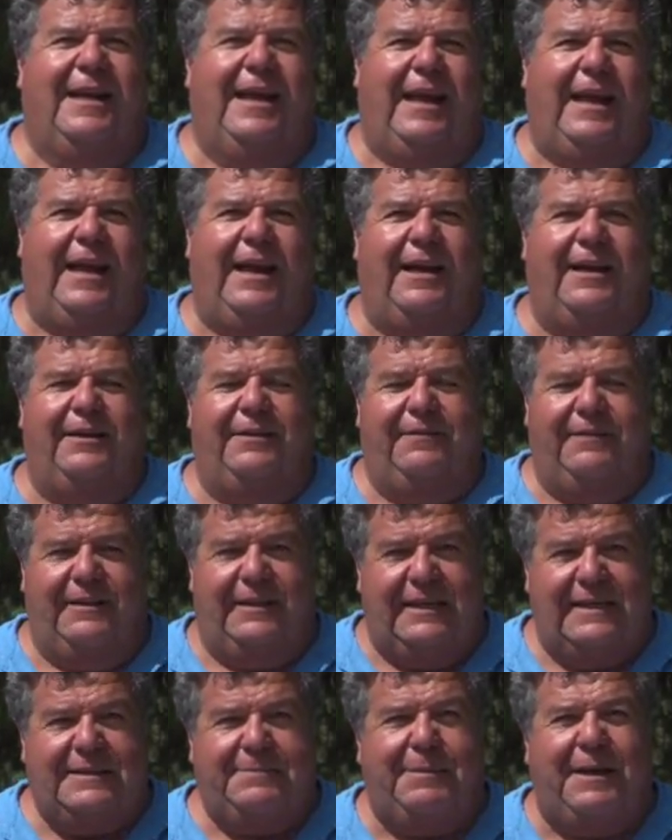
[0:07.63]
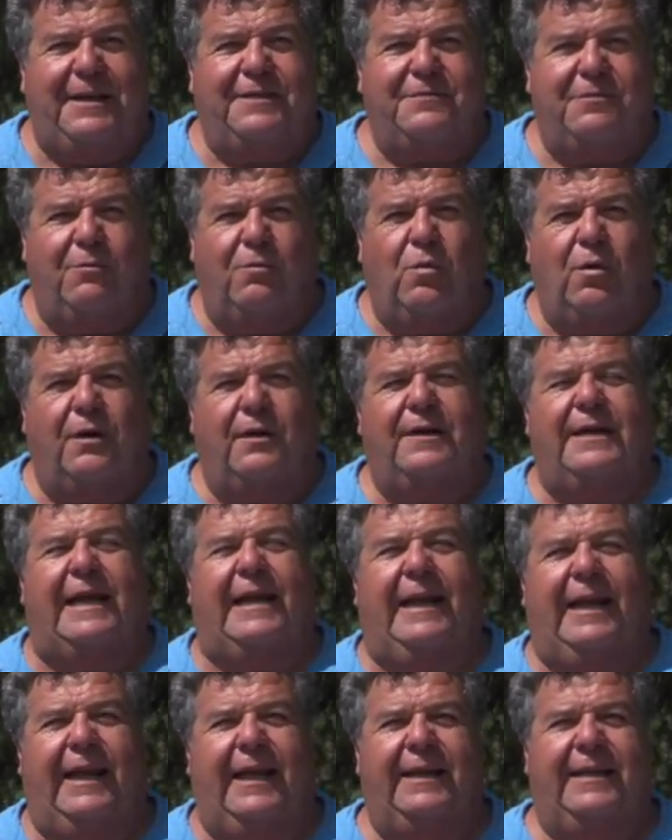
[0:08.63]
And these baits will work
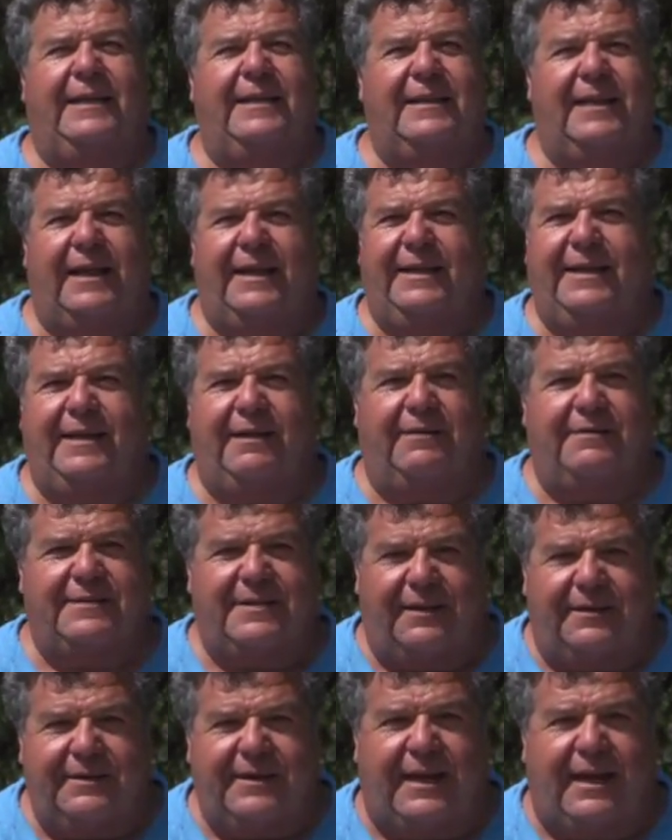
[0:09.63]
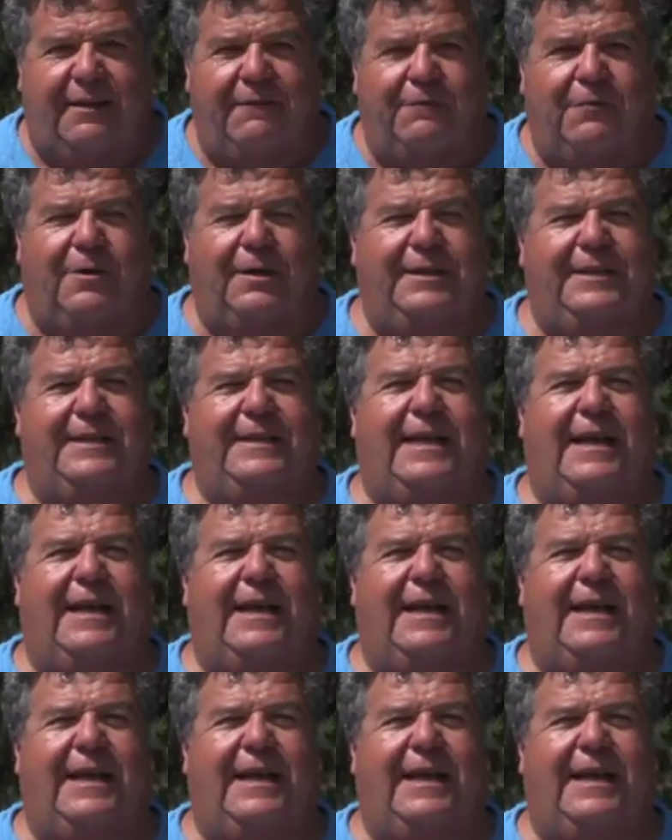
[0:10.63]
at any lake here in Southern California,